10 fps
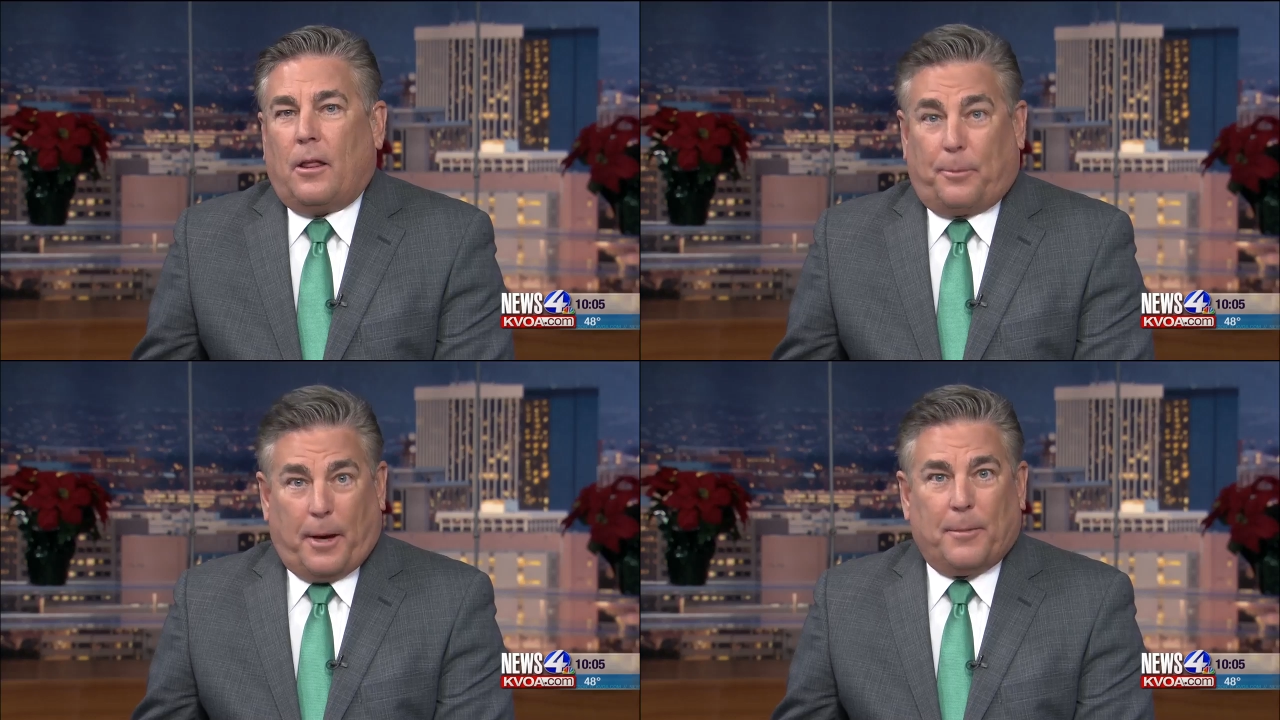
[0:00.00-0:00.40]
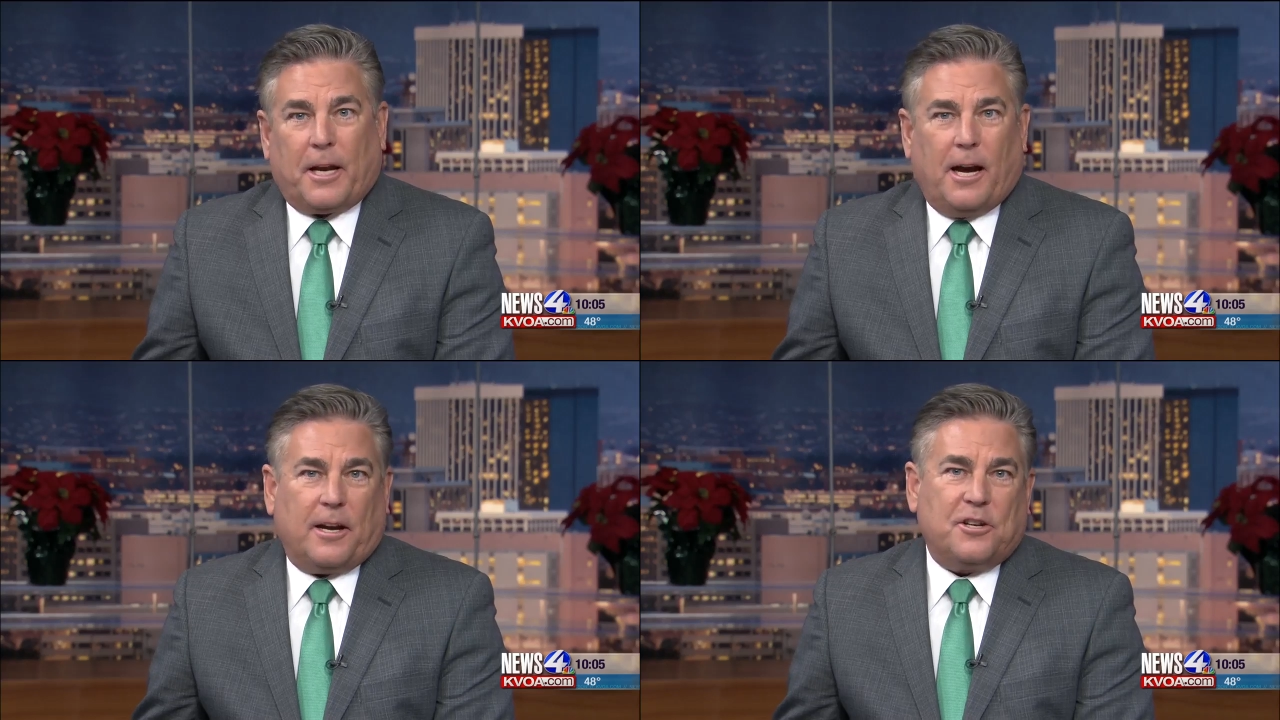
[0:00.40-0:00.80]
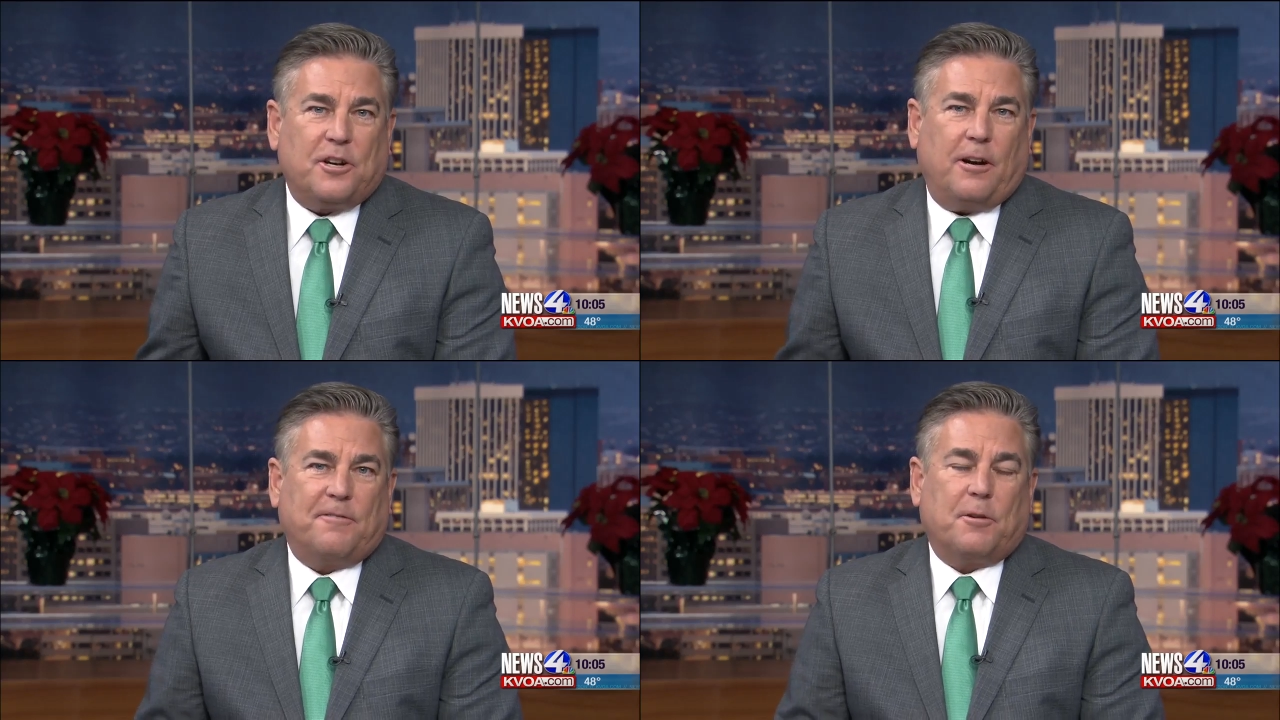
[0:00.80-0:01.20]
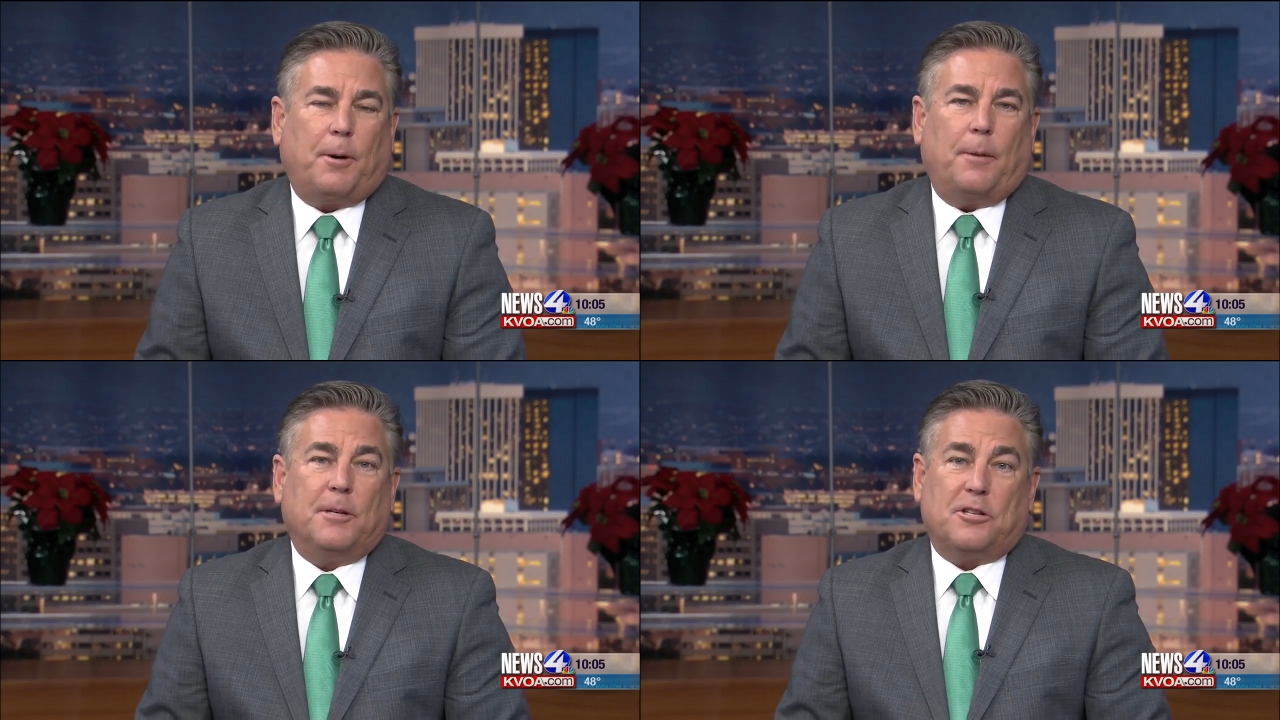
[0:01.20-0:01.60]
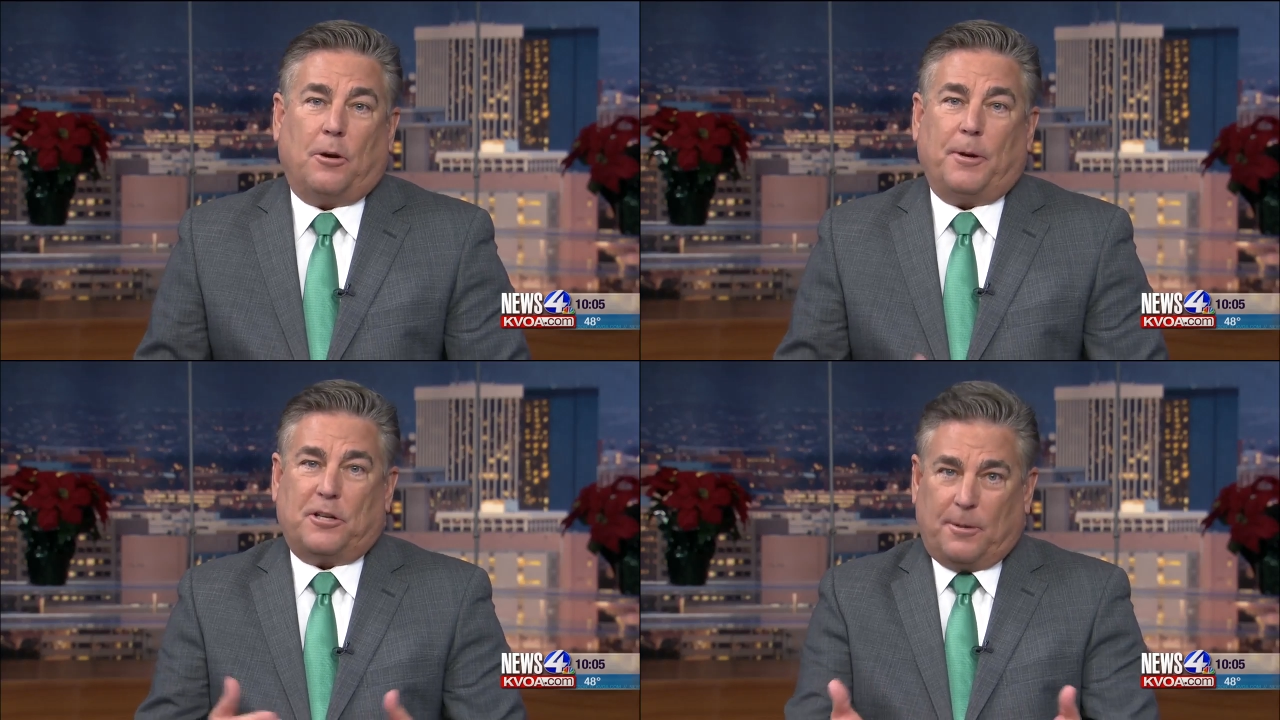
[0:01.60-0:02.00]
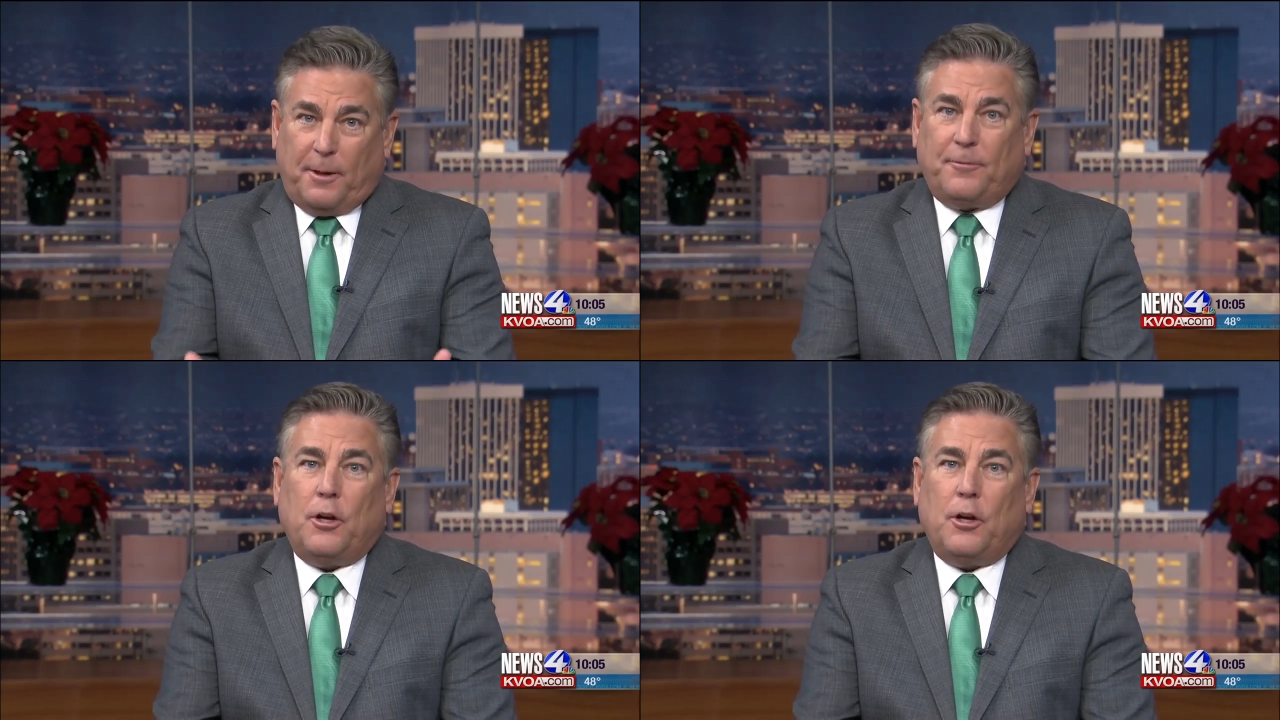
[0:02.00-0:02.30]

The Pima County Sheriff's Department is hoping some of